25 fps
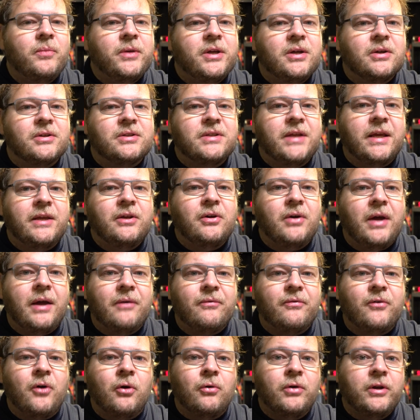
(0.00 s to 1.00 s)
because then you
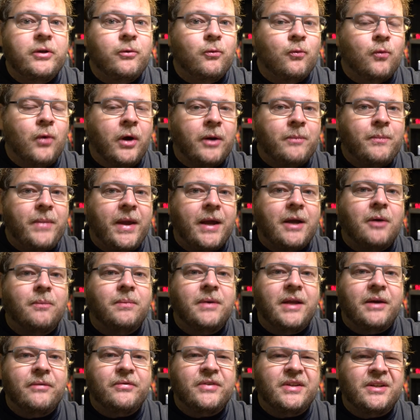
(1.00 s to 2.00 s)
have only one
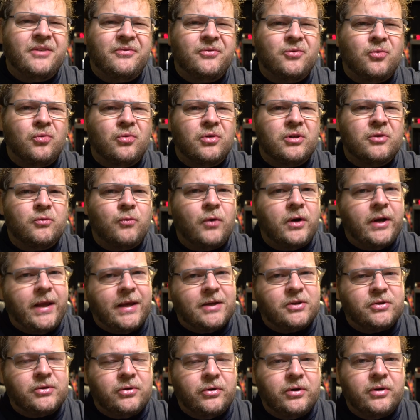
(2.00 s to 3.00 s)
backup left and, of course, one
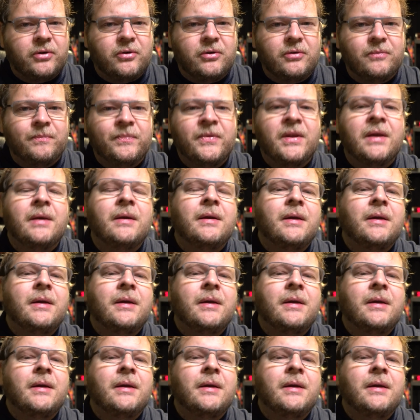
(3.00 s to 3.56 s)
external.